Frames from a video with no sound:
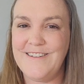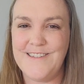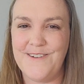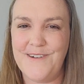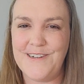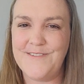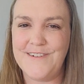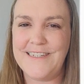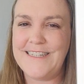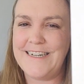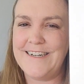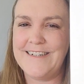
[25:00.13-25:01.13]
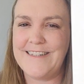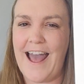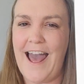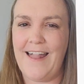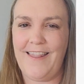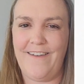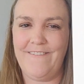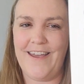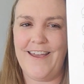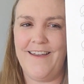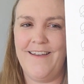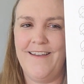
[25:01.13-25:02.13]
you so much for these stickers. I love
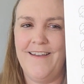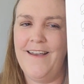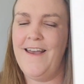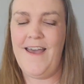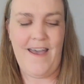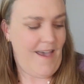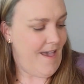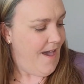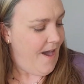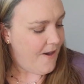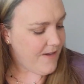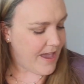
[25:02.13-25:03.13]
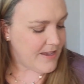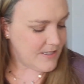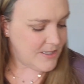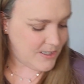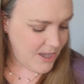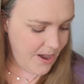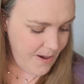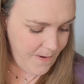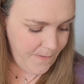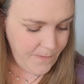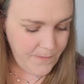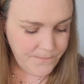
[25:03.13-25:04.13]
you. Okay,
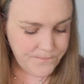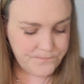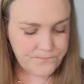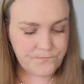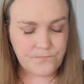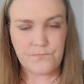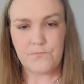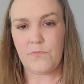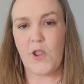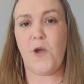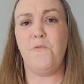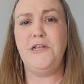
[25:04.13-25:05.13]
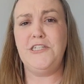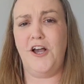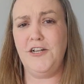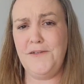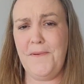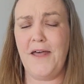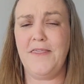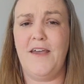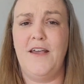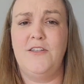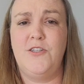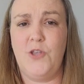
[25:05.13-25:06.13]
so we talked about
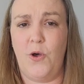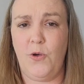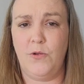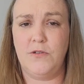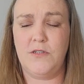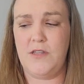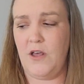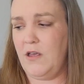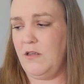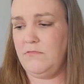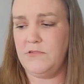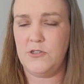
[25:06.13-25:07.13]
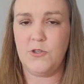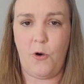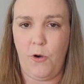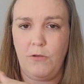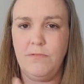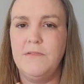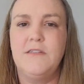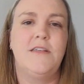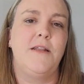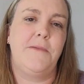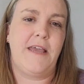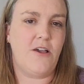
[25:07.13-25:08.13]
the soles, the skull. It's
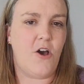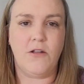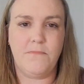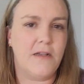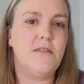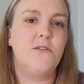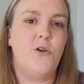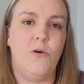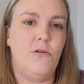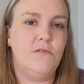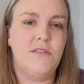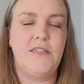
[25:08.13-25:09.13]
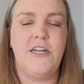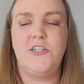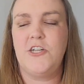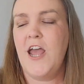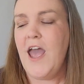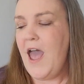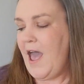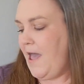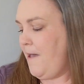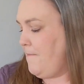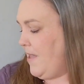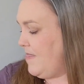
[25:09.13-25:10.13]
going to be called my skull stitch.
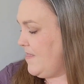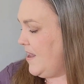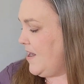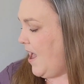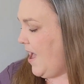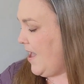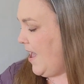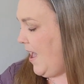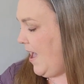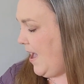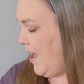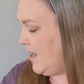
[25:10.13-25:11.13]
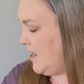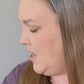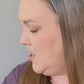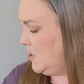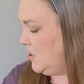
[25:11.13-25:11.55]
And then I had